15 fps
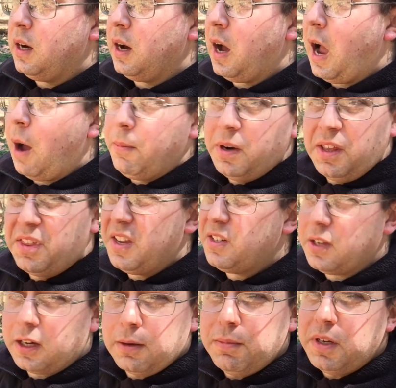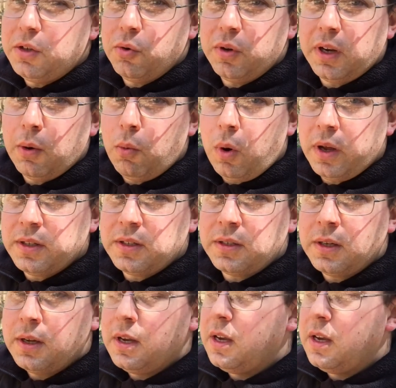how many things I can be doing at once.